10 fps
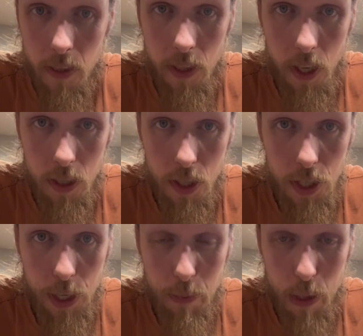There's your
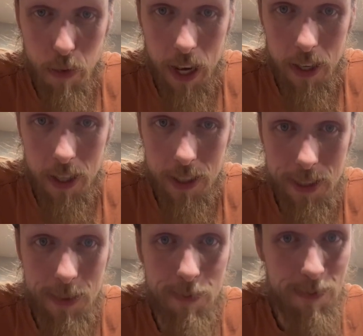chickpea
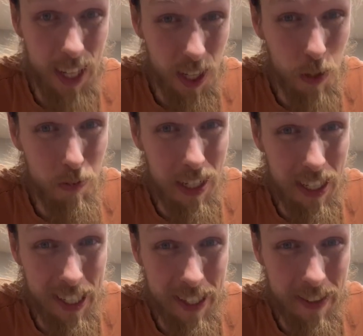brownies. Looks pretty
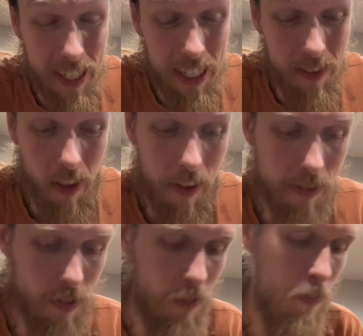good, right?
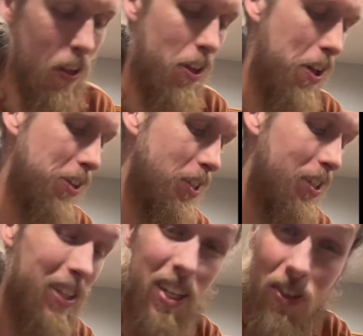
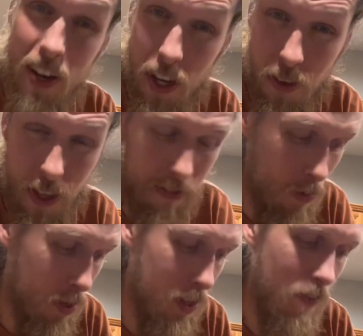These are healthy
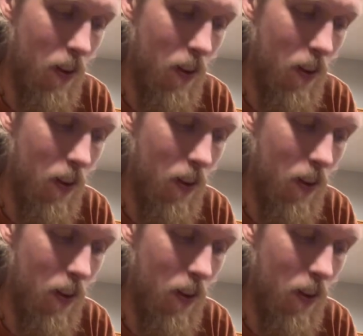for you.